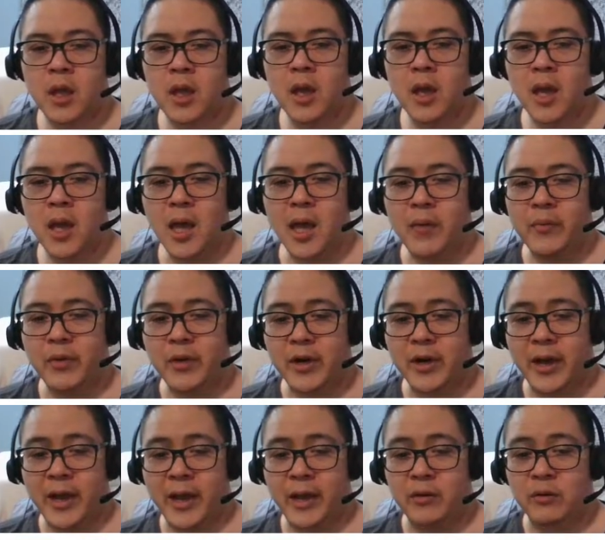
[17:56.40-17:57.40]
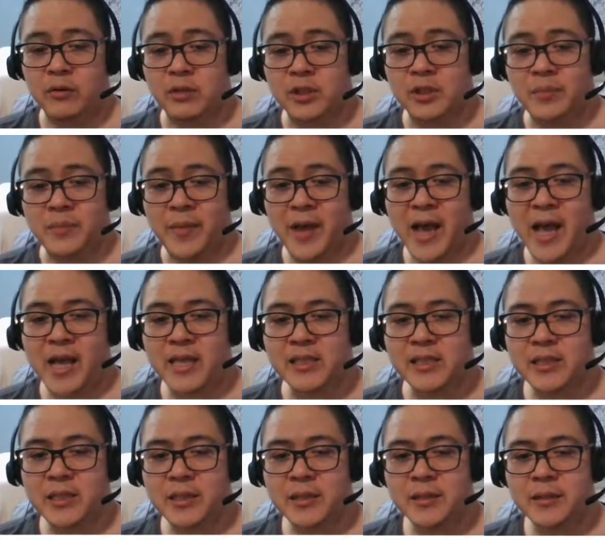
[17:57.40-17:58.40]
Alright, we've got a Herald's
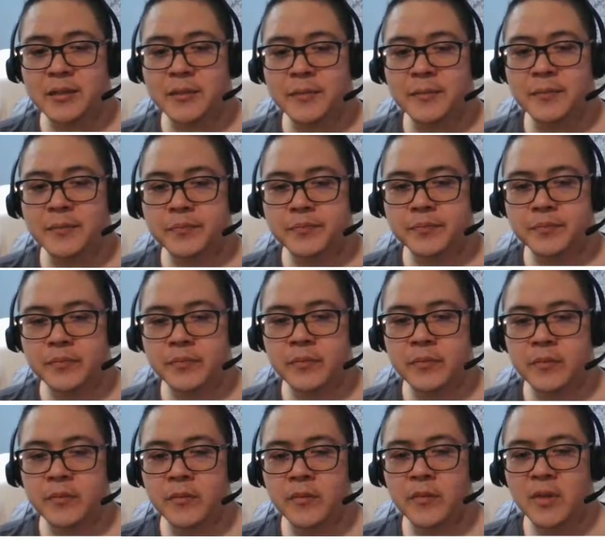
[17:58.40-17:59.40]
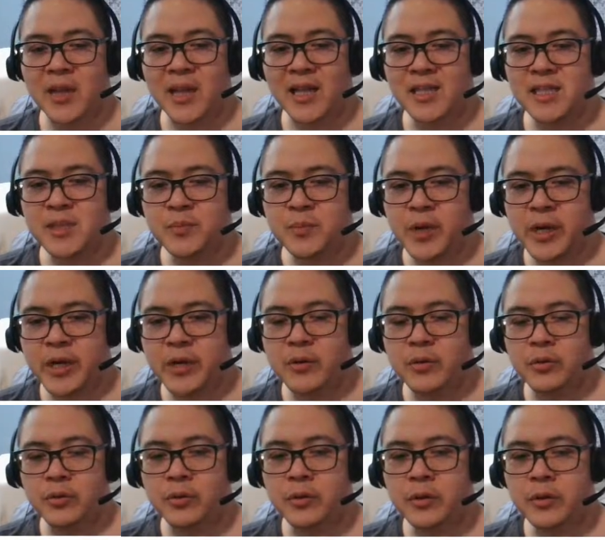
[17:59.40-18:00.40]
Mask. That's pretty
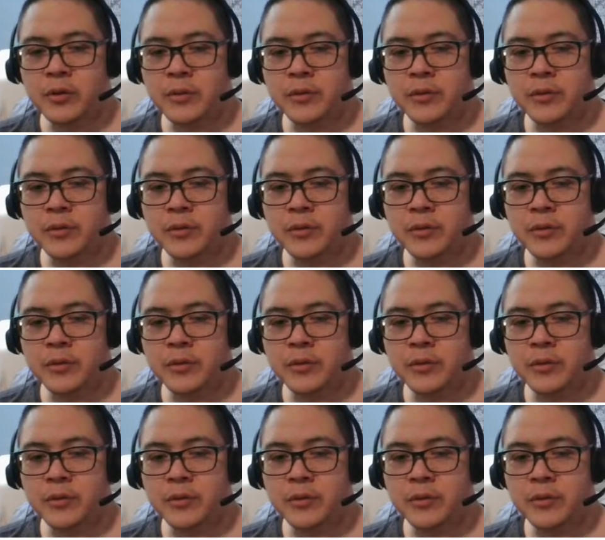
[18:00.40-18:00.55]
cool.